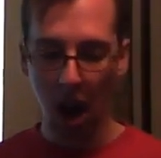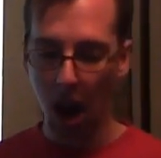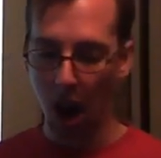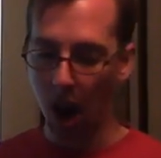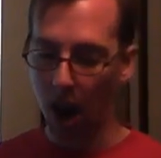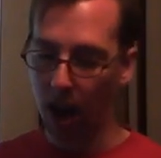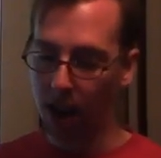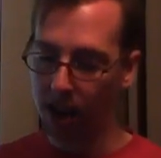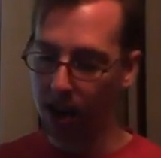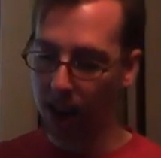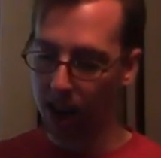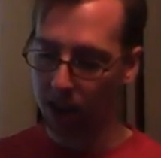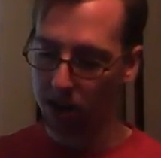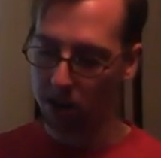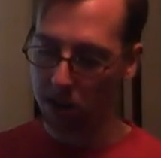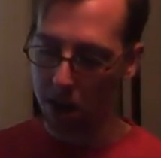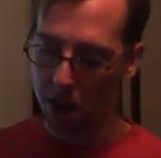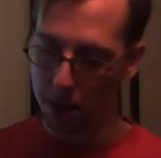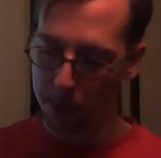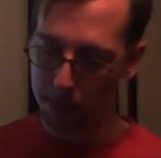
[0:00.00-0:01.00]

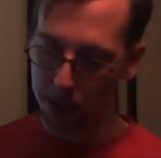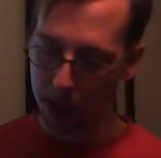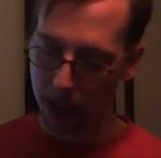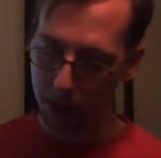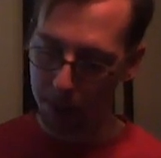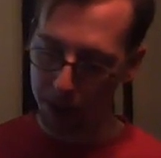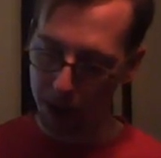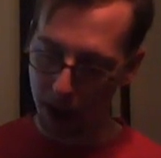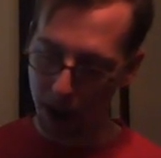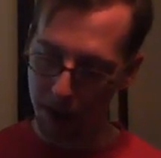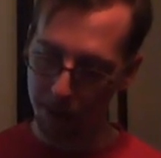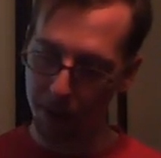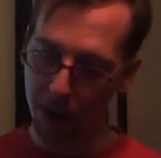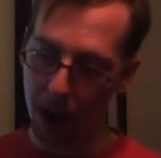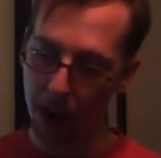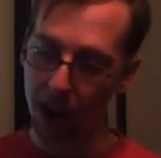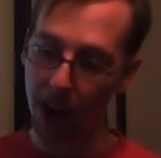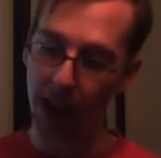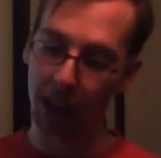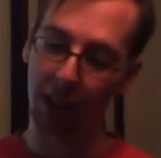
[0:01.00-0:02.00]
Next up, that I
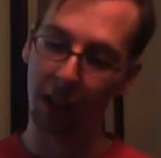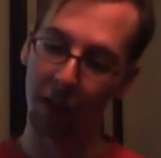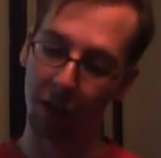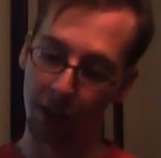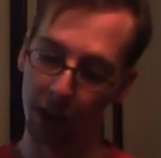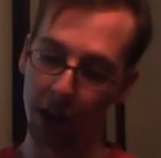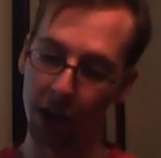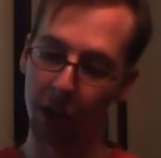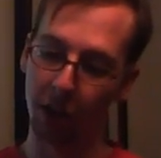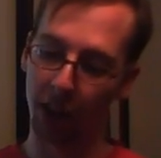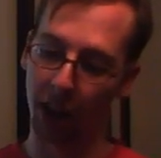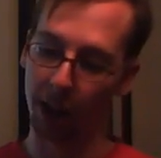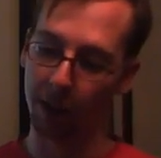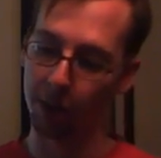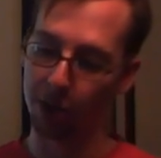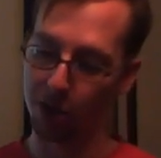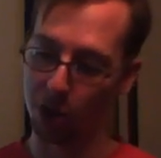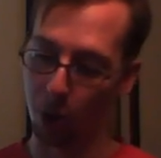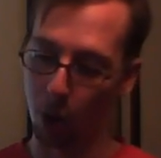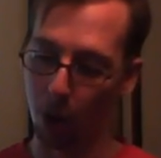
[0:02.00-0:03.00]
found at the video
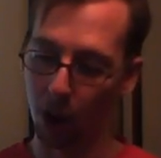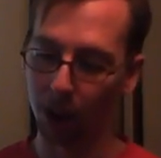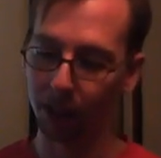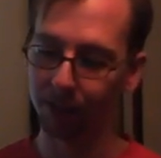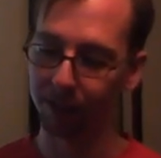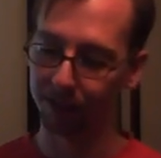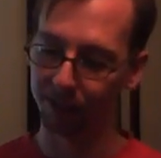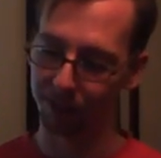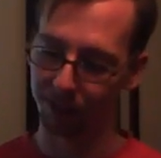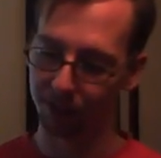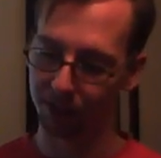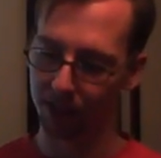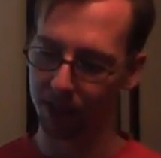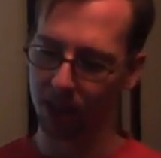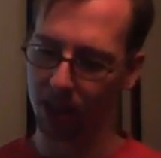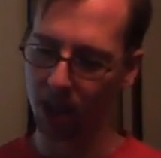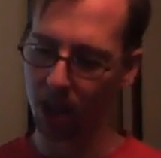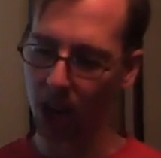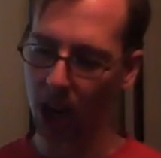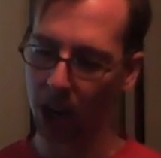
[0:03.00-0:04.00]
game store,
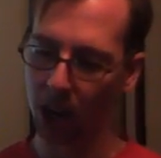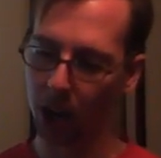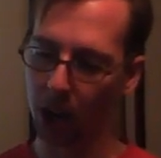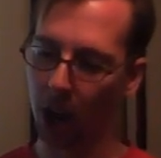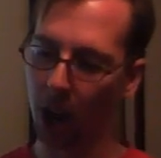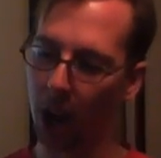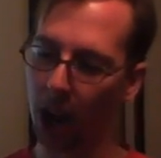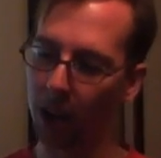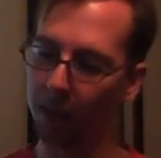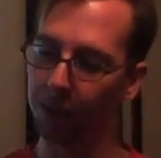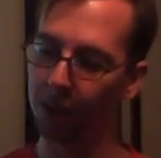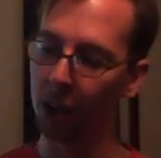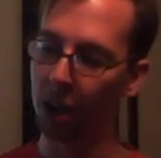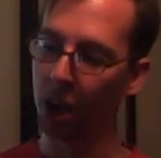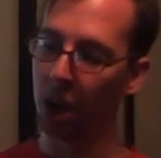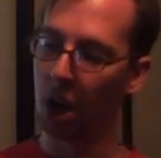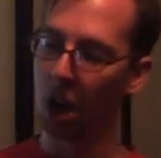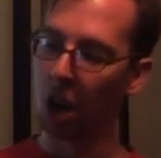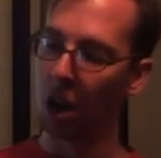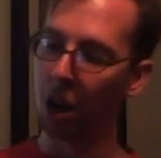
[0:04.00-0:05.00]
a
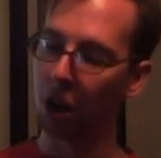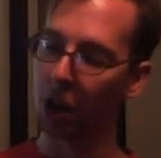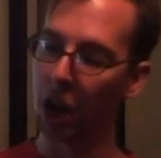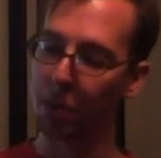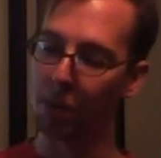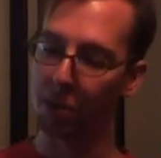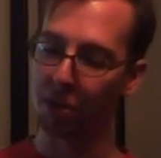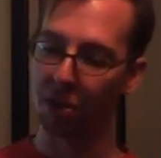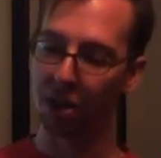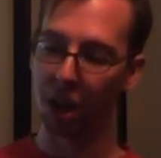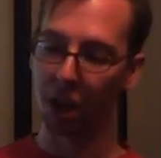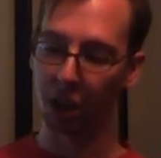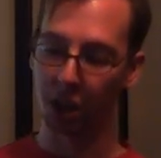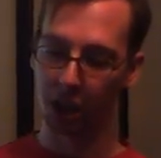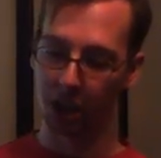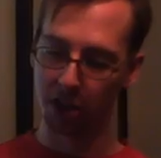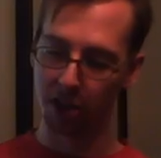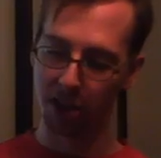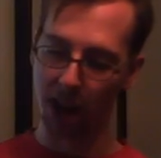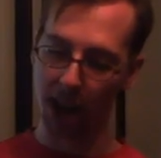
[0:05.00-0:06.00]

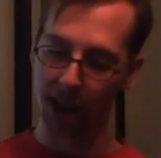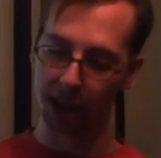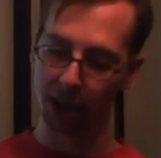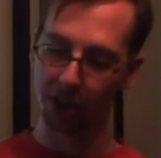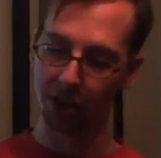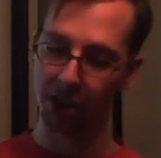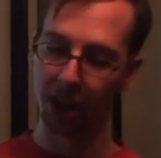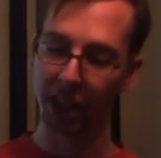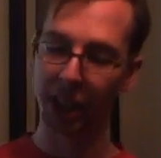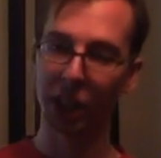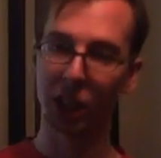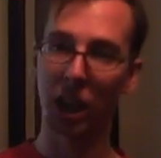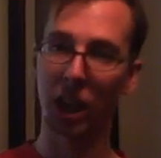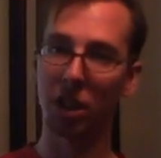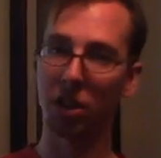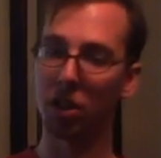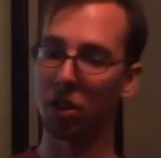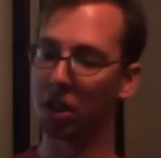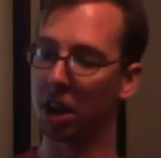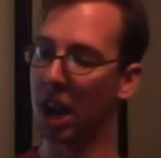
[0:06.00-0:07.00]
good stack of Sega
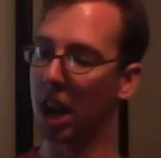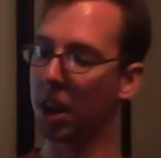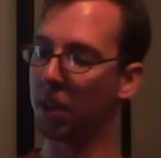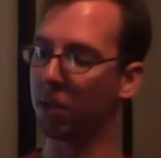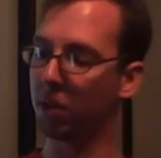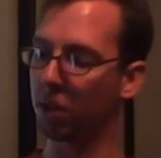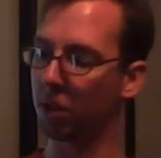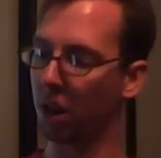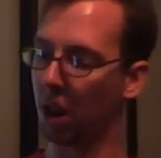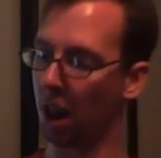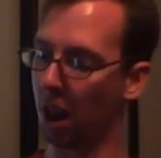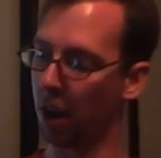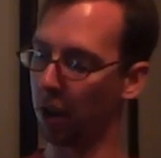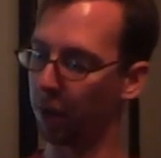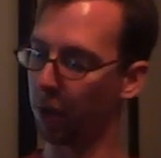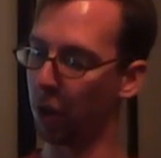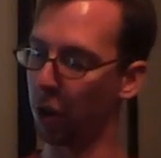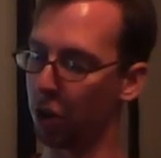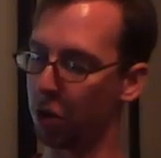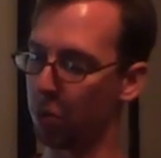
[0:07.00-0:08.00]
Genesis games.
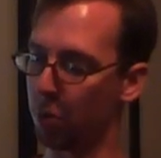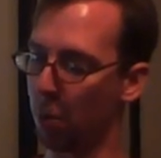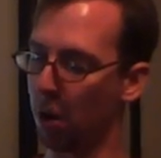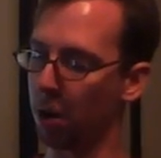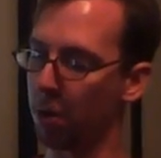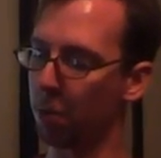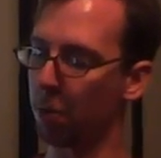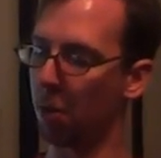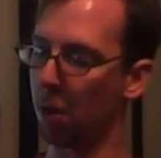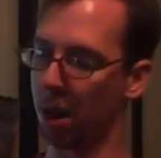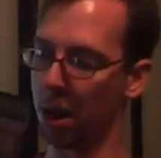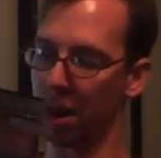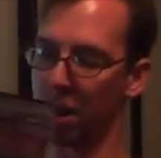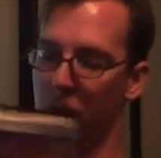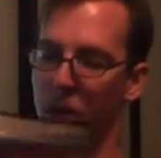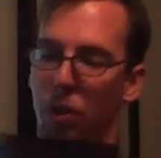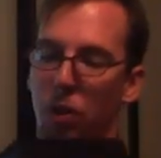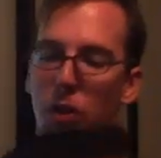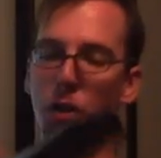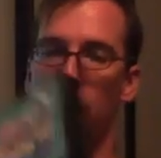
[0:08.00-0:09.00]
First one
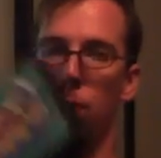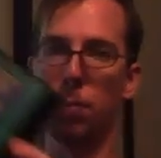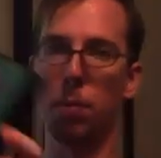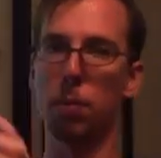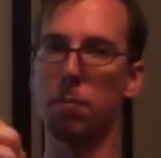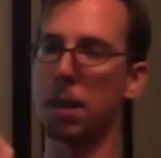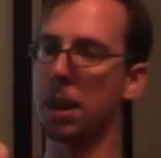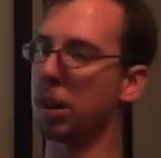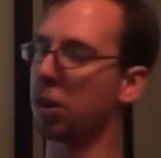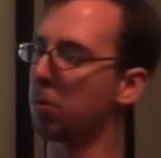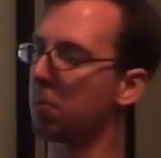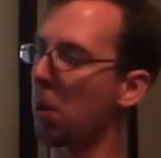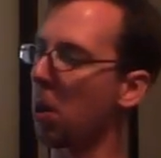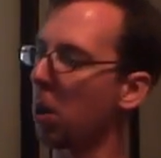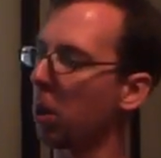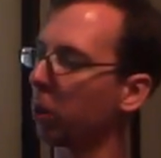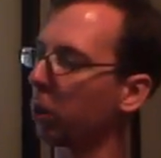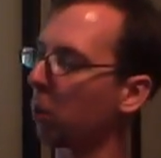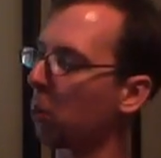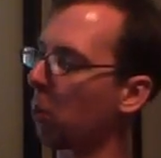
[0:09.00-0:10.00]
was Super
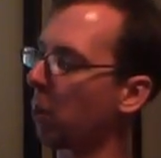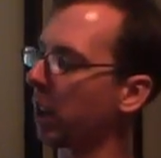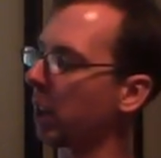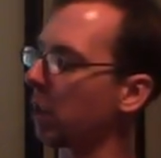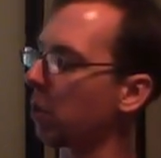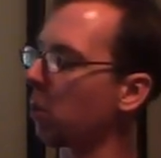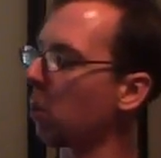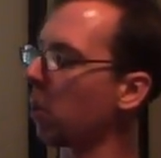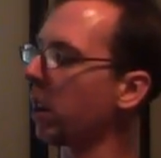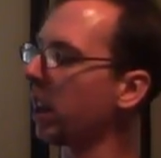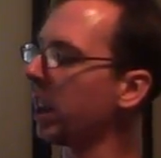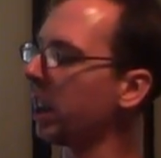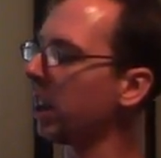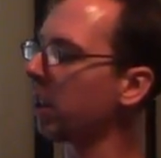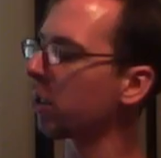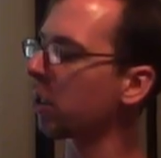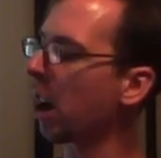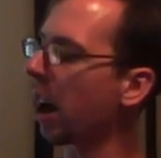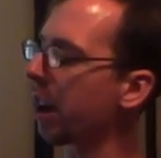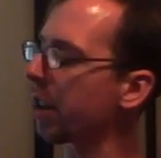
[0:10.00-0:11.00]
Baseball 2020.
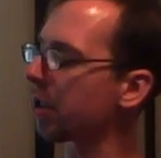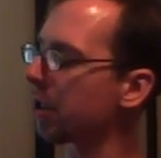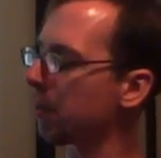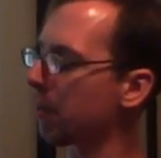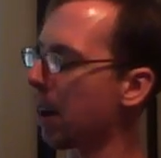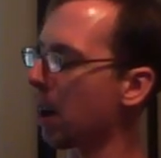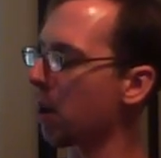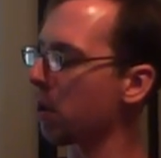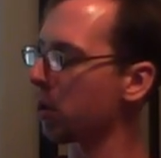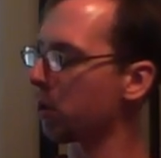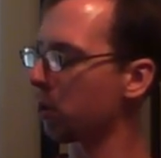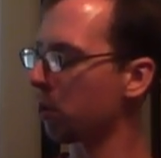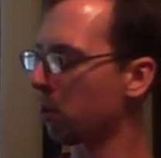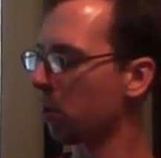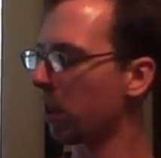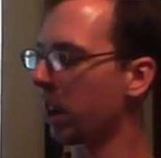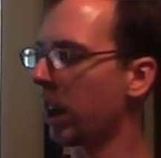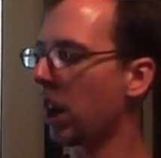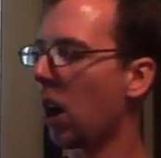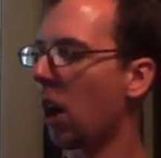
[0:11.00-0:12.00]
This cost about
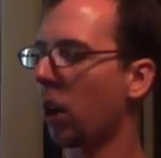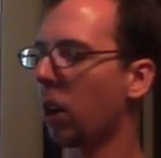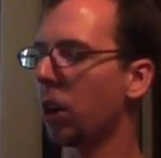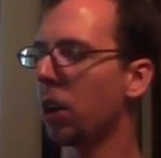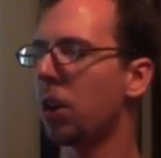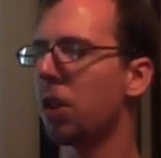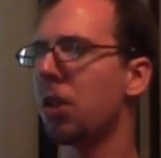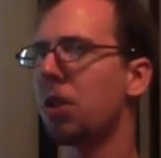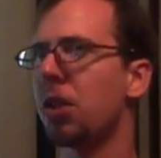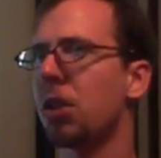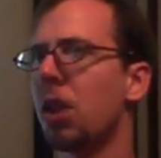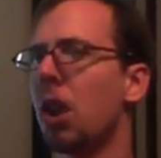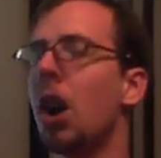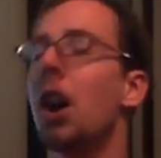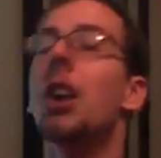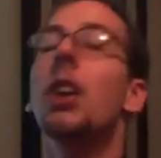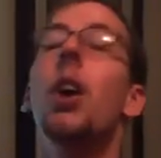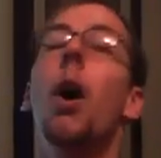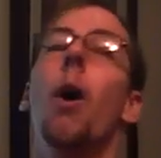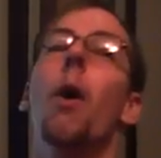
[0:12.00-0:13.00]
$20.
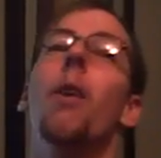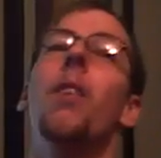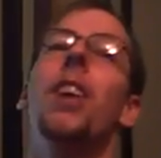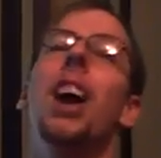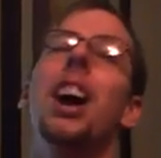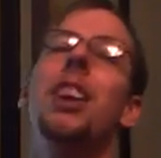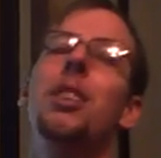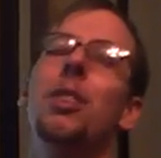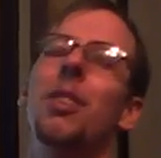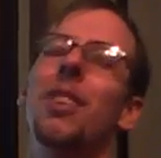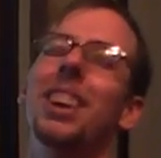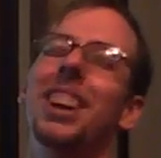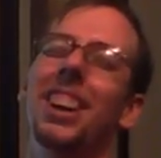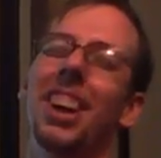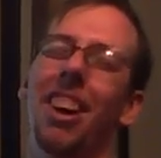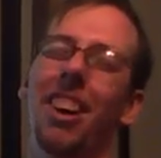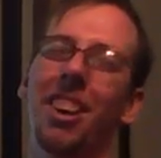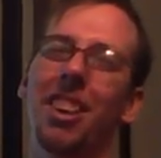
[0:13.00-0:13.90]
No, not $20.